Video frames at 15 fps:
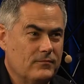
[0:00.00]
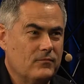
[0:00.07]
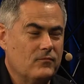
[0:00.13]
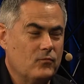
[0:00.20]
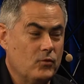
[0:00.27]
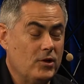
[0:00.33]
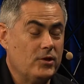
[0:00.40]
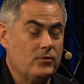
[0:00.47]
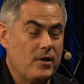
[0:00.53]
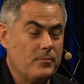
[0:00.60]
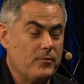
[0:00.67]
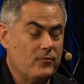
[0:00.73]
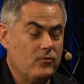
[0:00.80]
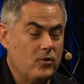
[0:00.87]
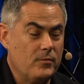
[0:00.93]
really
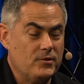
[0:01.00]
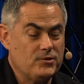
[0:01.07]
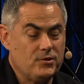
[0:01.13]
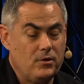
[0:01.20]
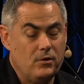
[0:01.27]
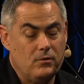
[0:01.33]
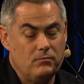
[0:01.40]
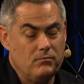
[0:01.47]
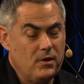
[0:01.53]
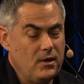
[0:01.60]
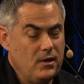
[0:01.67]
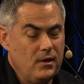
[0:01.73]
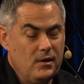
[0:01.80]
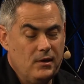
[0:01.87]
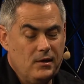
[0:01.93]
great performance. So
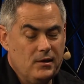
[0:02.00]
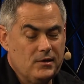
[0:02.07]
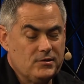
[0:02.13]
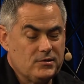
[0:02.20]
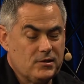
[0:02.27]
it's